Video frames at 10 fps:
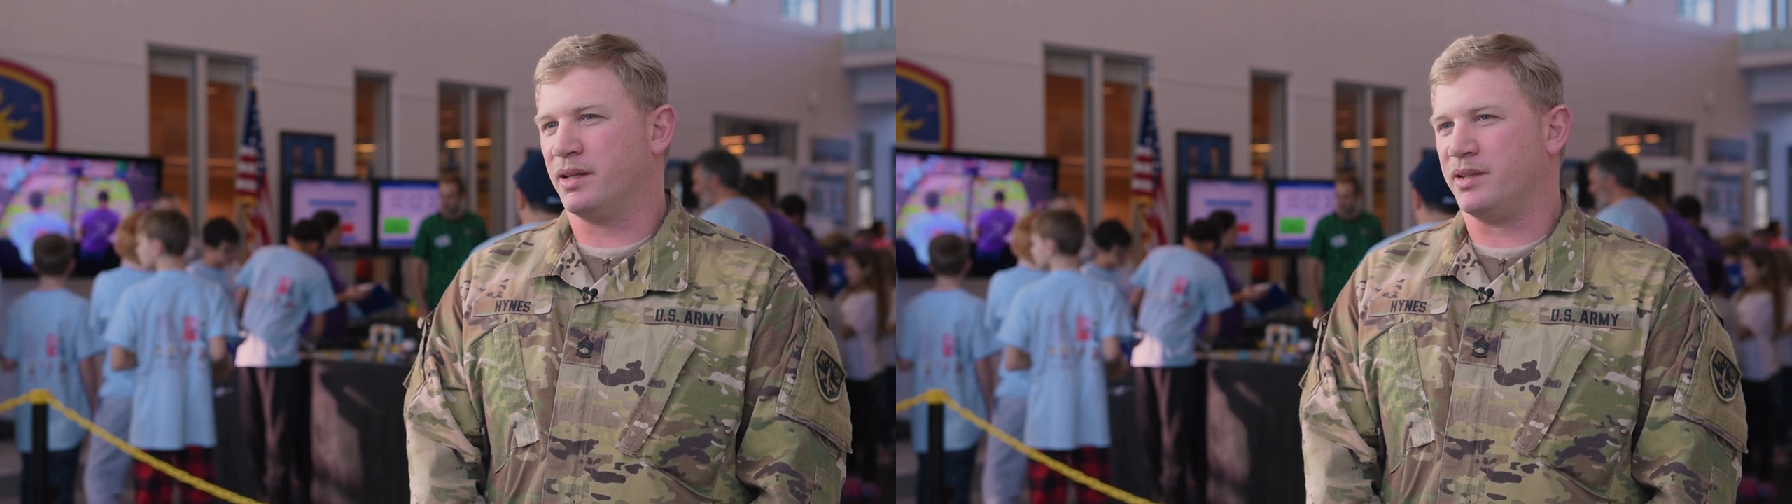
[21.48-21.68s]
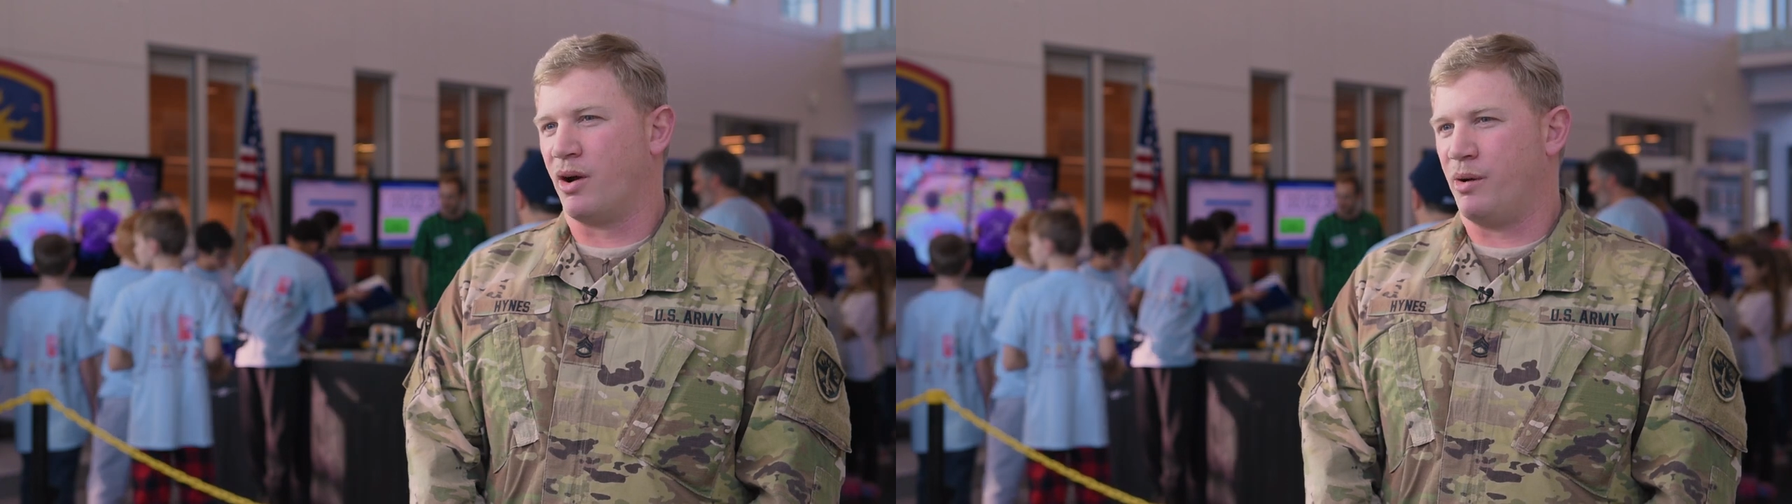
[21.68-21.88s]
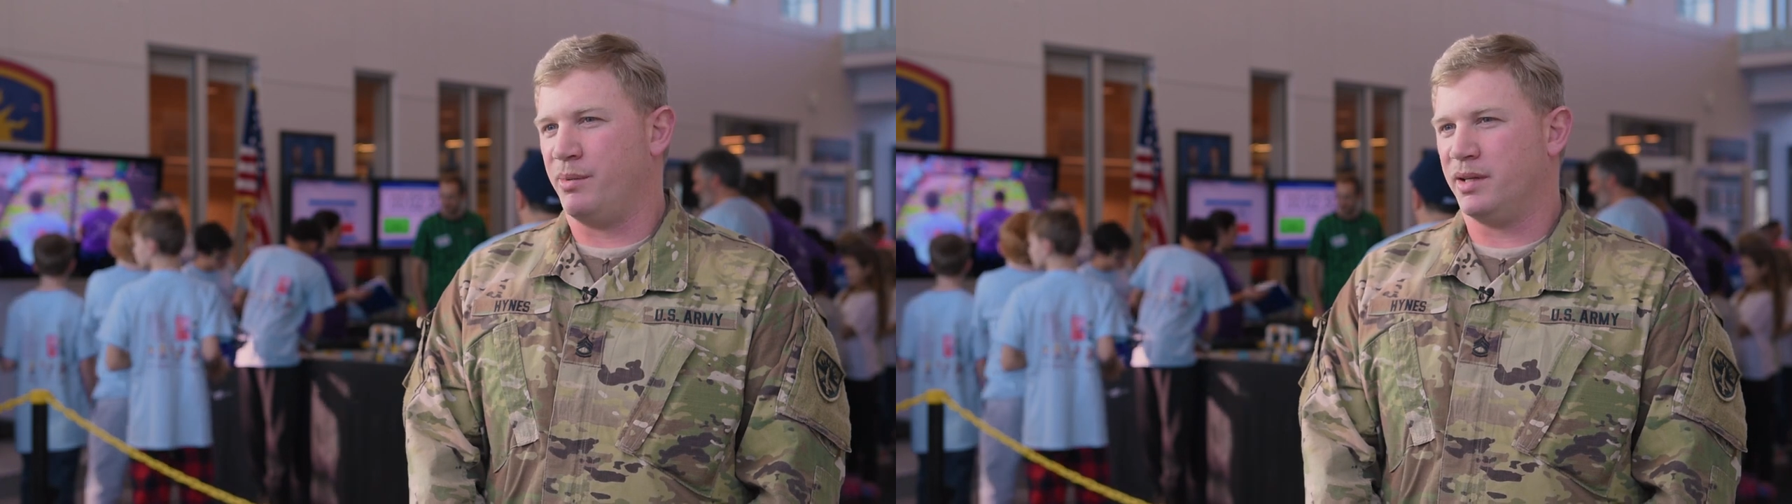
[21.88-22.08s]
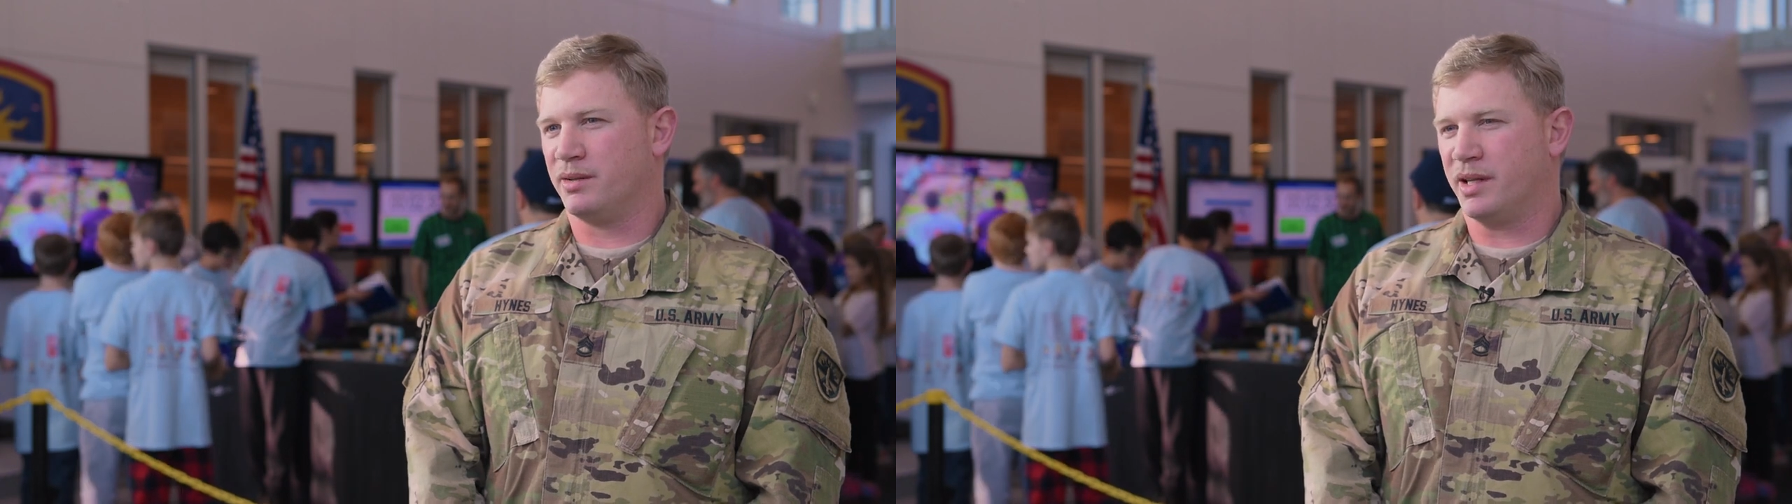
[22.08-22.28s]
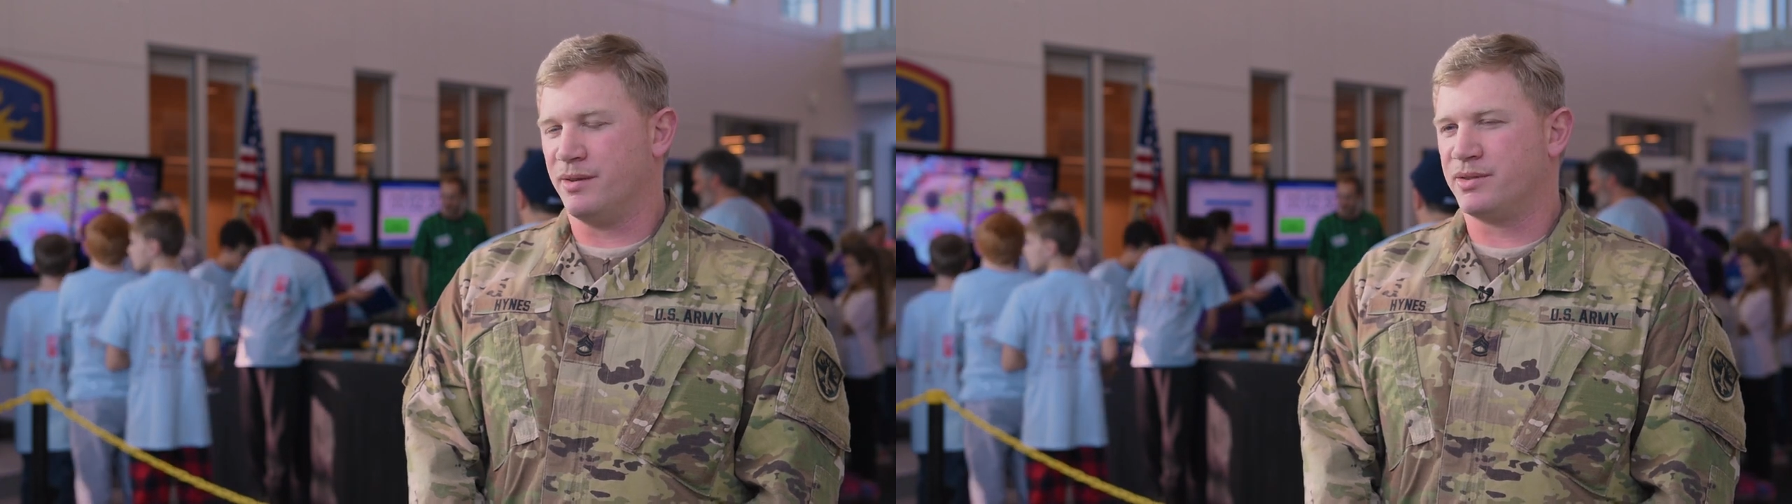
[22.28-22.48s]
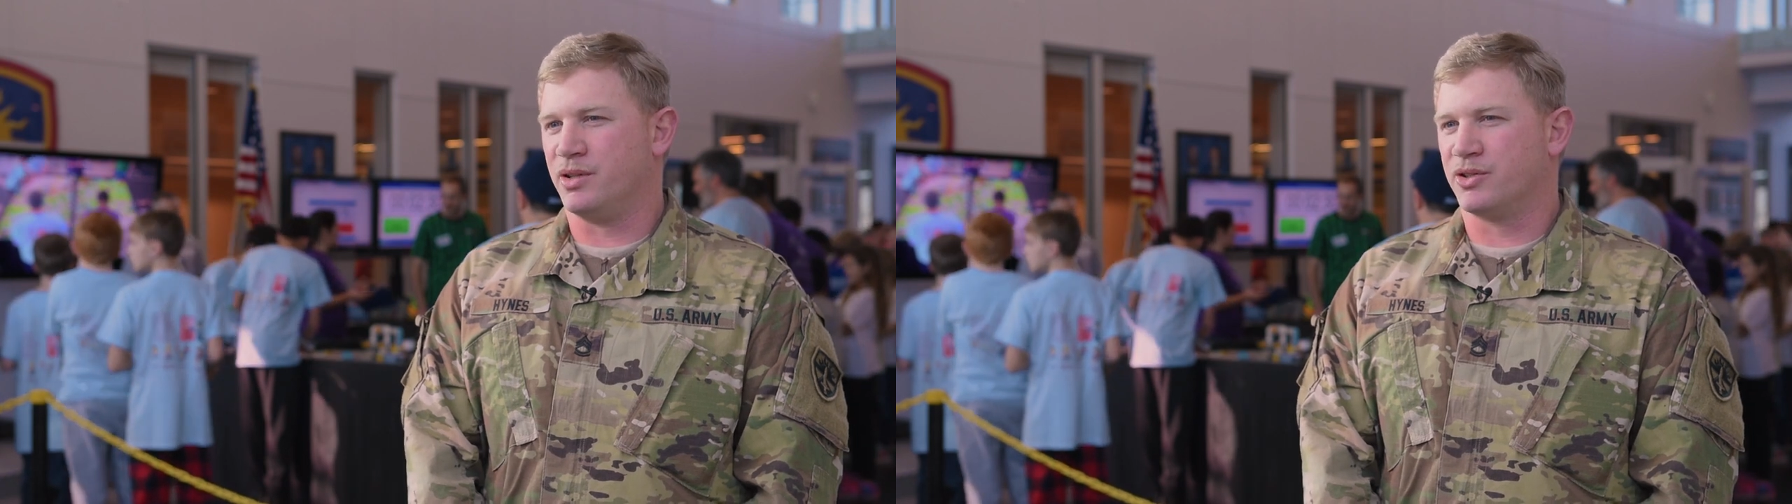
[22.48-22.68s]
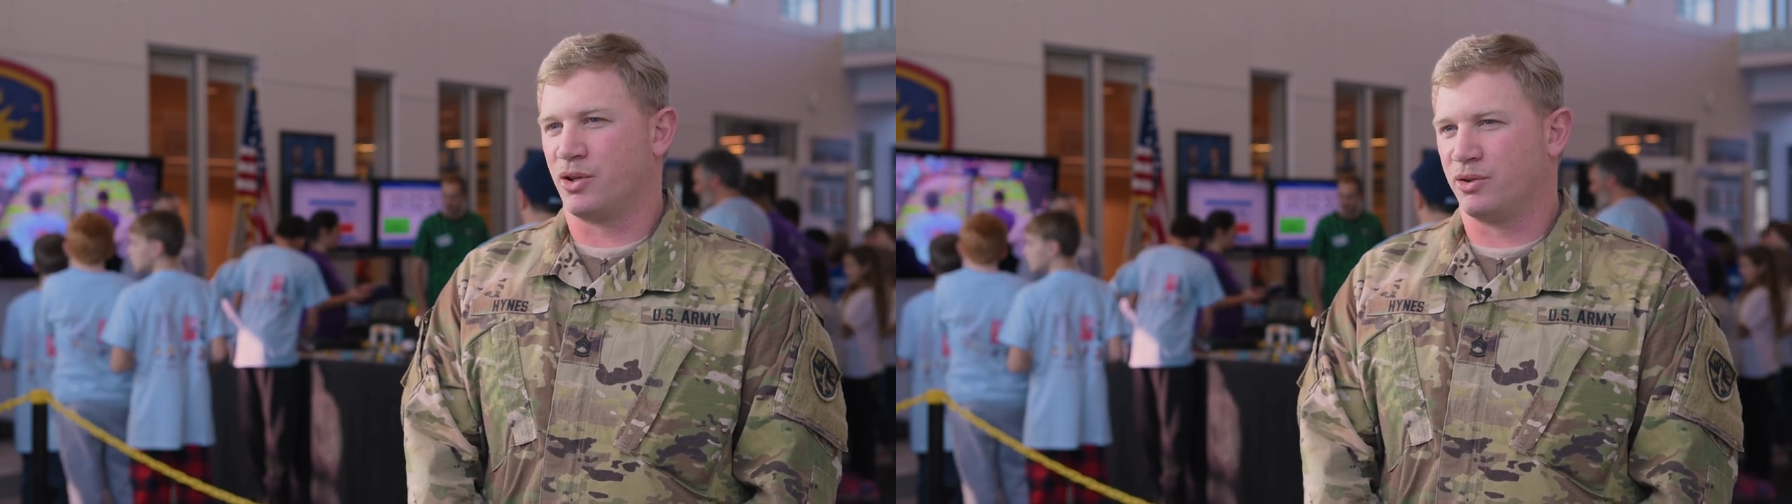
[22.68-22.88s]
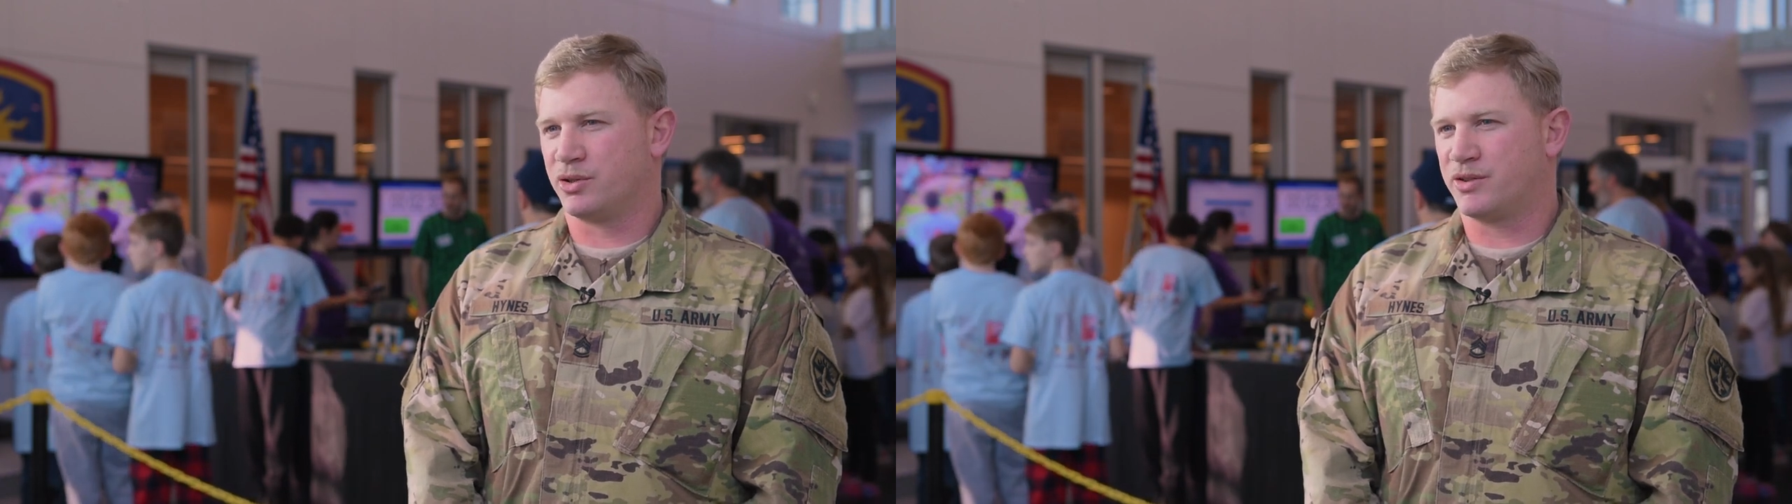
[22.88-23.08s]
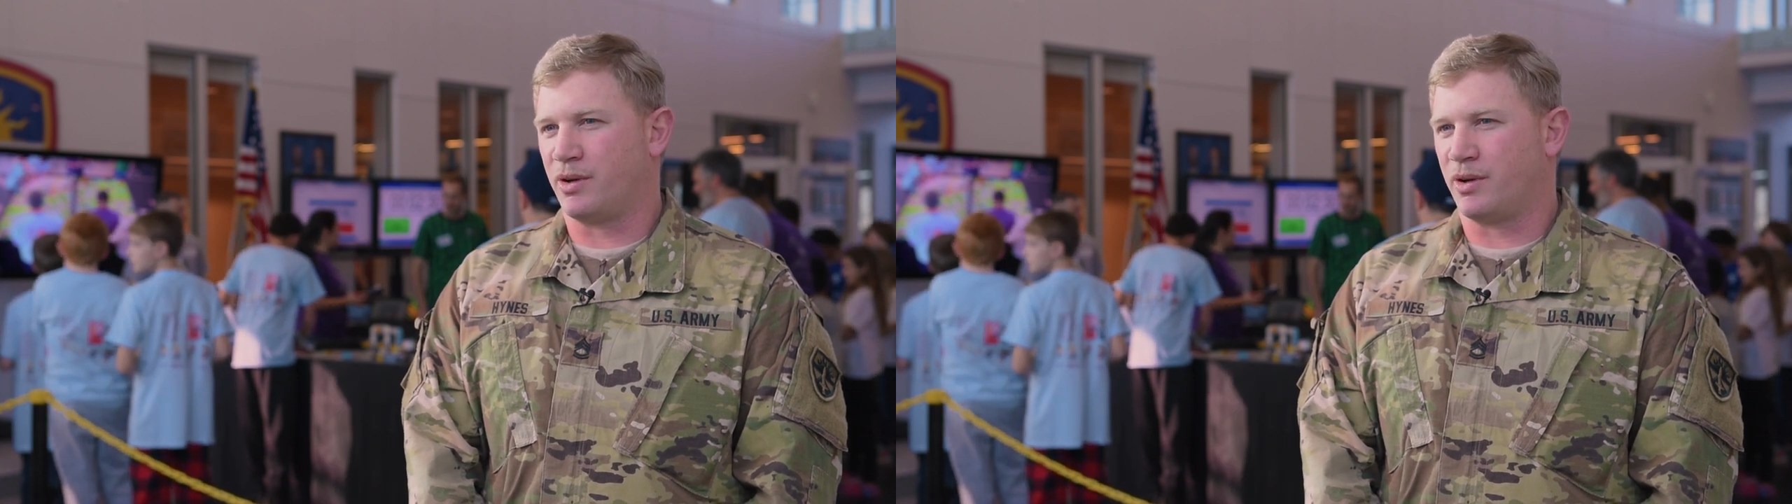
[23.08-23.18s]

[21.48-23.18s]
that the Army gives to the soldiers,